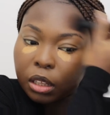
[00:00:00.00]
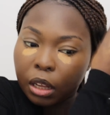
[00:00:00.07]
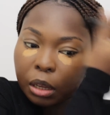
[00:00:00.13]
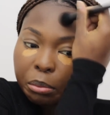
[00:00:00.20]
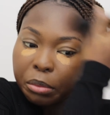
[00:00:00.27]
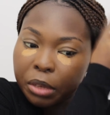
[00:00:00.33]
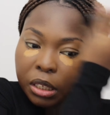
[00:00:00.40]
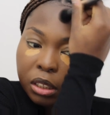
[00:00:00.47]
I
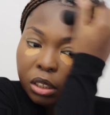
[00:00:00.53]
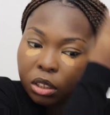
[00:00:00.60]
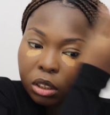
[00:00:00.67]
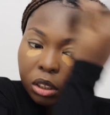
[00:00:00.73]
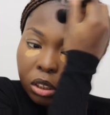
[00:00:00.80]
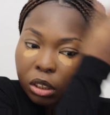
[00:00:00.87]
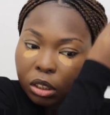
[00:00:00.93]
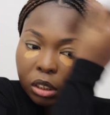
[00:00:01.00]
mix the
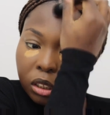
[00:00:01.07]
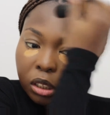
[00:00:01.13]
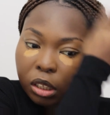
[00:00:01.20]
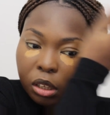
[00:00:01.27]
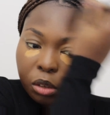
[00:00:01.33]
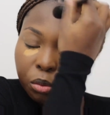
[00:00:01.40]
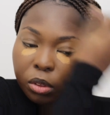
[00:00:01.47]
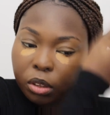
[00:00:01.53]

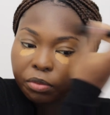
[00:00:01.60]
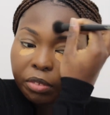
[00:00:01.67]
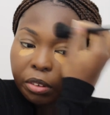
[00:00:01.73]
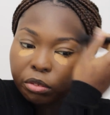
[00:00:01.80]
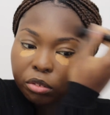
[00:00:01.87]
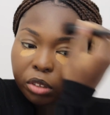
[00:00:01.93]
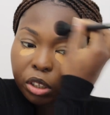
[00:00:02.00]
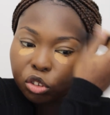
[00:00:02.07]
concealer with the
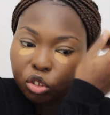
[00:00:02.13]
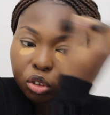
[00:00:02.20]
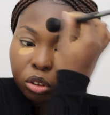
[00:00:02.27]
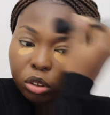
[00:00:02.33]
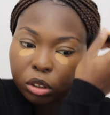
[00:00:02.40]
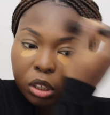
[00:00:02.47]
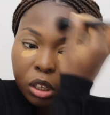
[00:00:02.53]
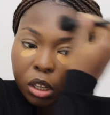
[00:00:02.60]

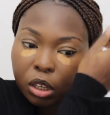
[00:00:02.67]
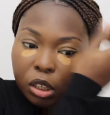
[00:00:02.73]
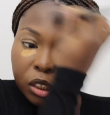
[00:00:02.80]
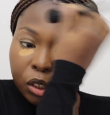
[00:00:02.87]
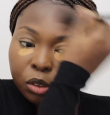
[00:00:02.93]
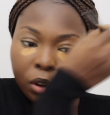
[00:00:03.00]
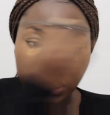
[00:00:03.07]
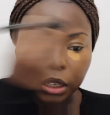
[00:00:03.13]
foundation
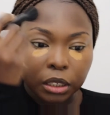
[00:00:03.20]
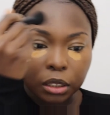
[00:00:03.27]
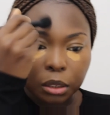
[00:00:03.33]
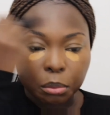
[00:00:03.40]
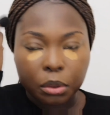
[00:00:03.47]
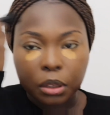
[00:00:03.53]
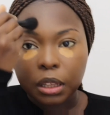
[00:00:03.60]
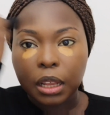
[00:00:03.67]
so I can
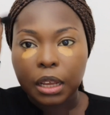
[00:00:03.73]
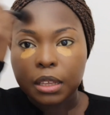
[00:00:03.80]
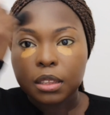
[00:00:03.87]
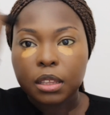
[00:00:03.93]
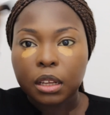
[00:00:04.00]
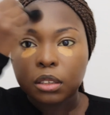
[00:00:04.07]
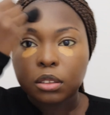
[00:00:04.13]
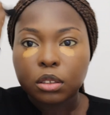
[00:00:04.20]
apply
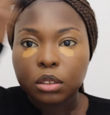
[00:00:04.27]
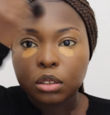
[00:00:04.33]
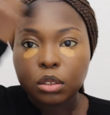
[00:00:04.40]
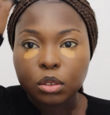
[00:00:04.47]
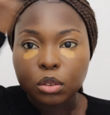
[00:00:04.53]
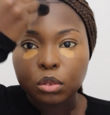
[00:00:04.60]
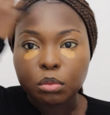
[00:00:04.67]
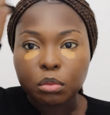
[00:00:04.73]
that
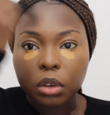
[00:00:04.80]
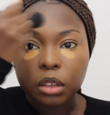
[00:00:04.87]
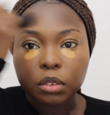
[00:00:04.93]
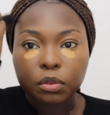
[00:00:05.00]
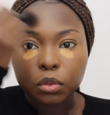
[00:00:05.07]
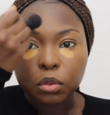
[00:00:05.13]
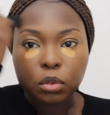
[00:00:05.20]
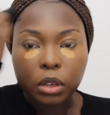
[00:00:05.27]
to my
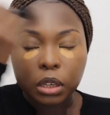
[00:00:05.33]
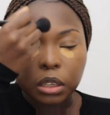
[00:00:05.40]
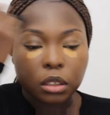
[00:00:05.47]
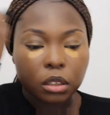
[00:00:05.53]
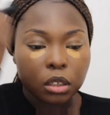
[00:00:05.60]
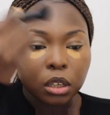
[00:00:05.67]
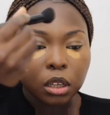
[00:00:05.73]
forehead.